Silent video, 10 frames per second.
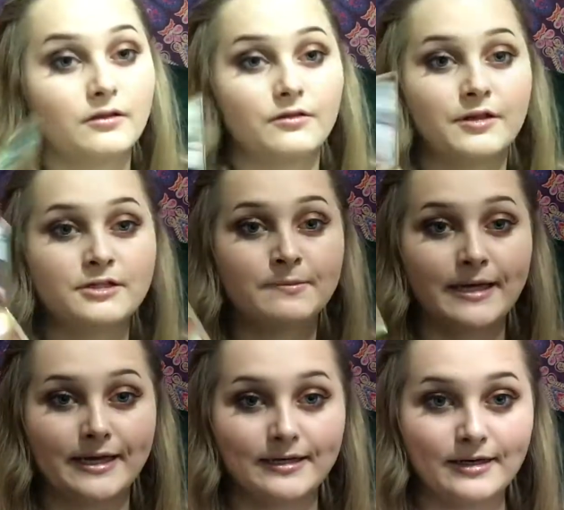This
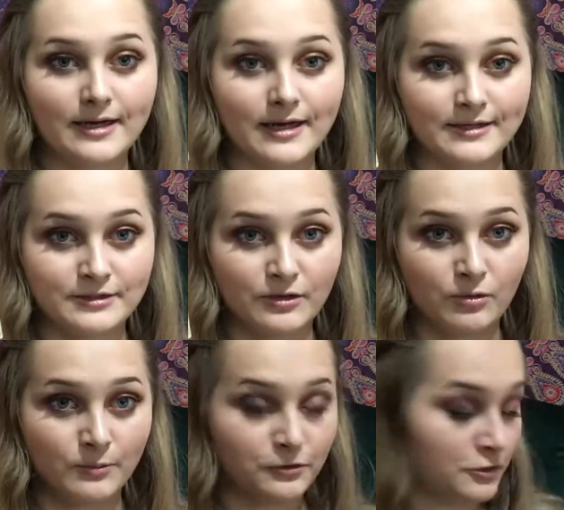pan has
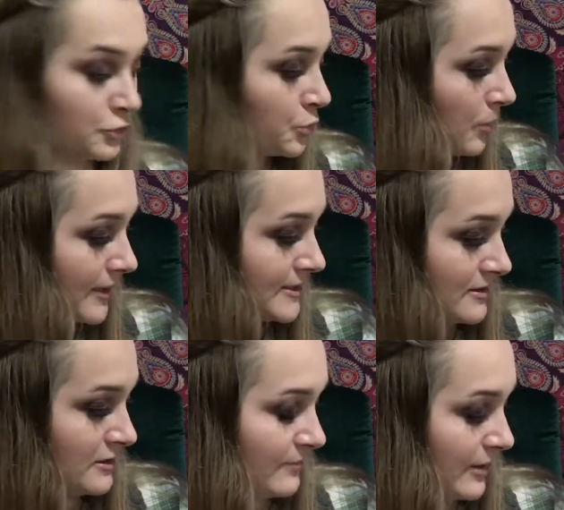almost twice
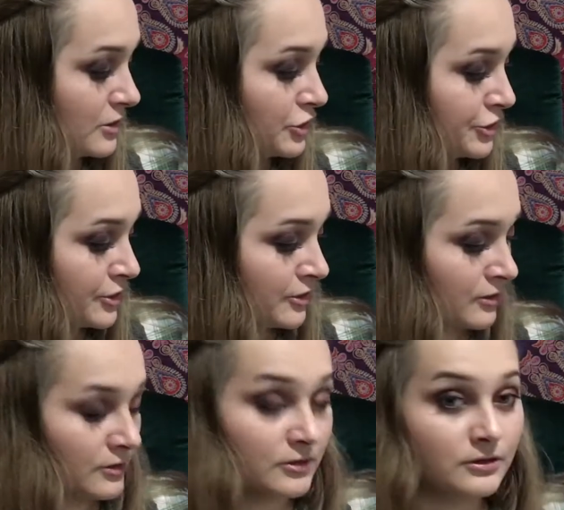as much
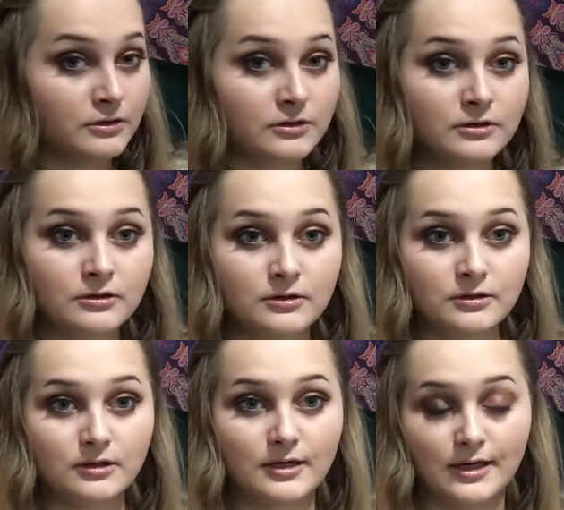
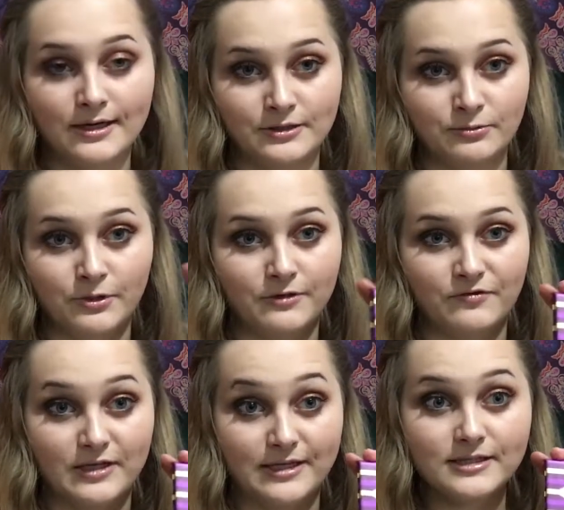as one of
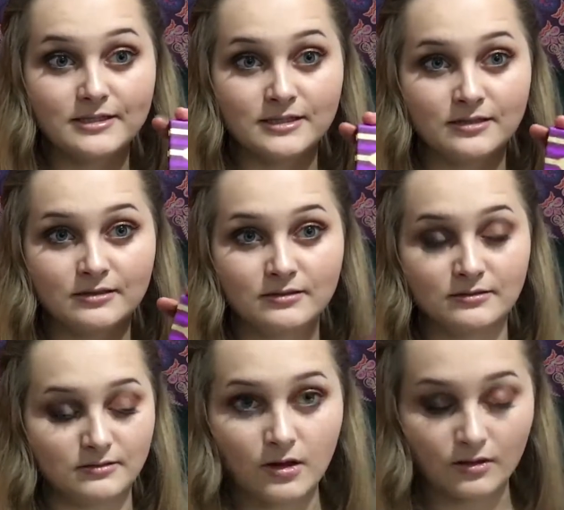these.
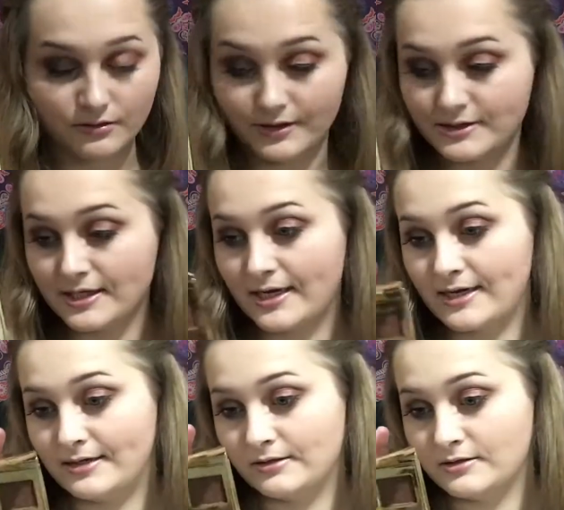This
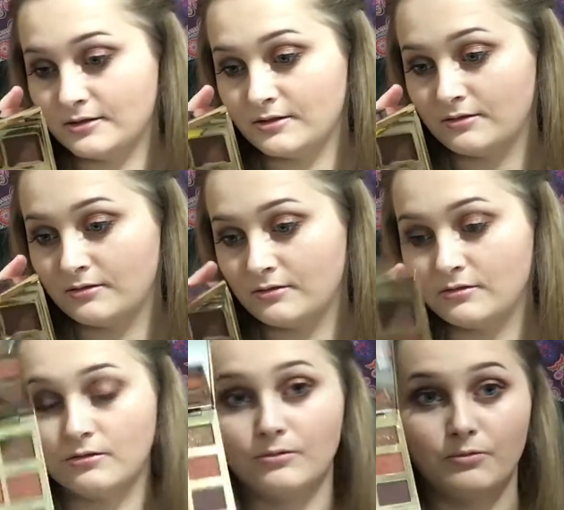has
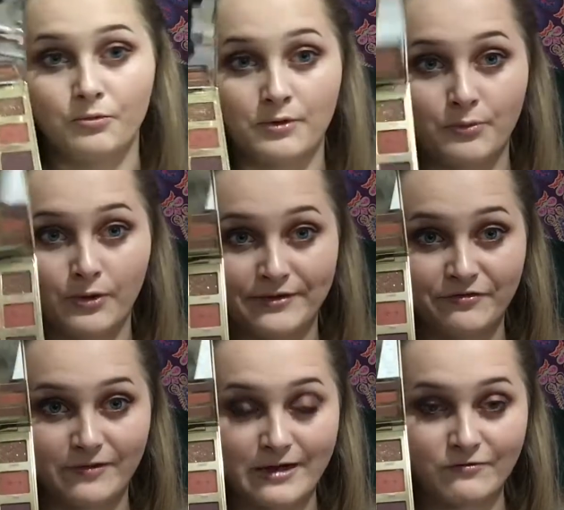1.5
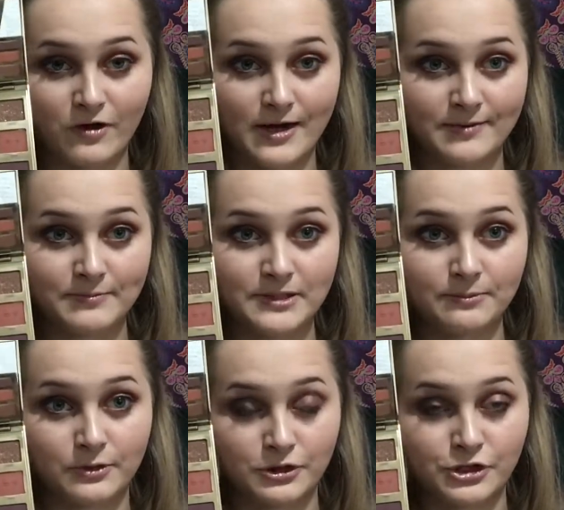grams
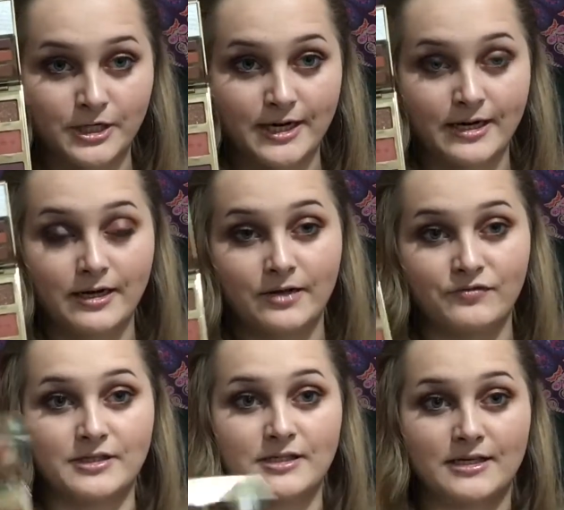per shade and
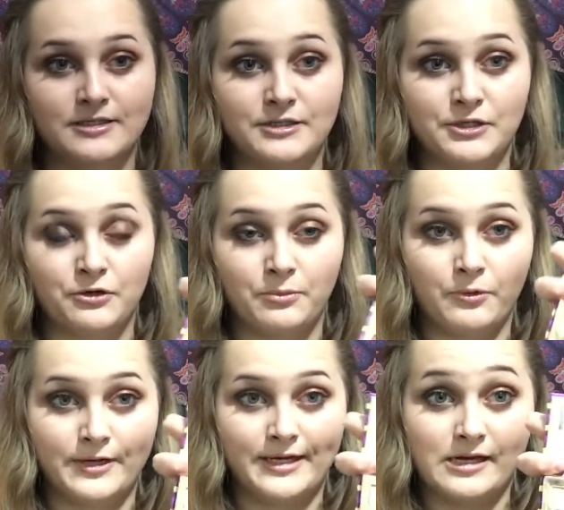this has
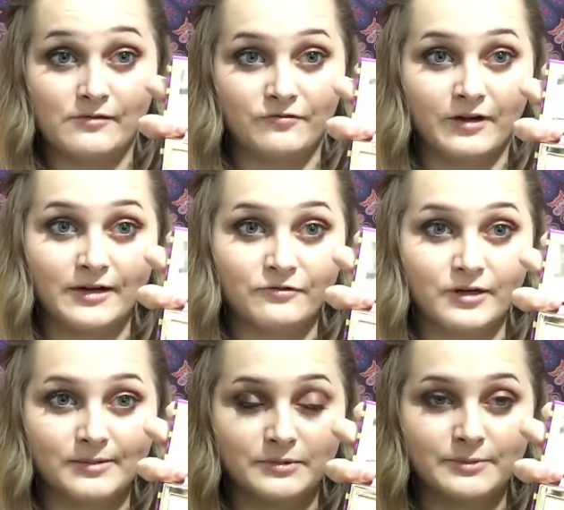0.85
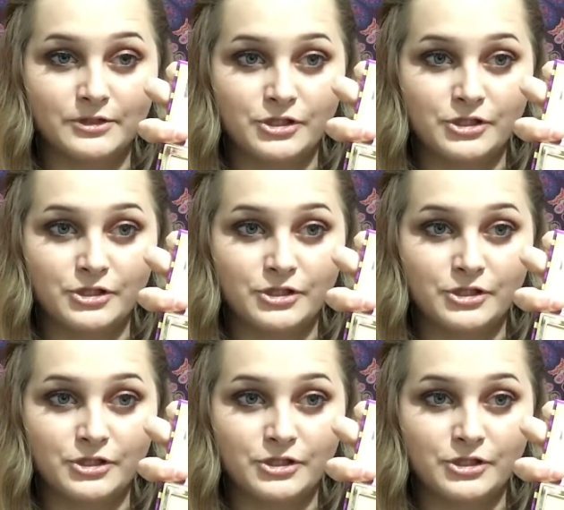grams per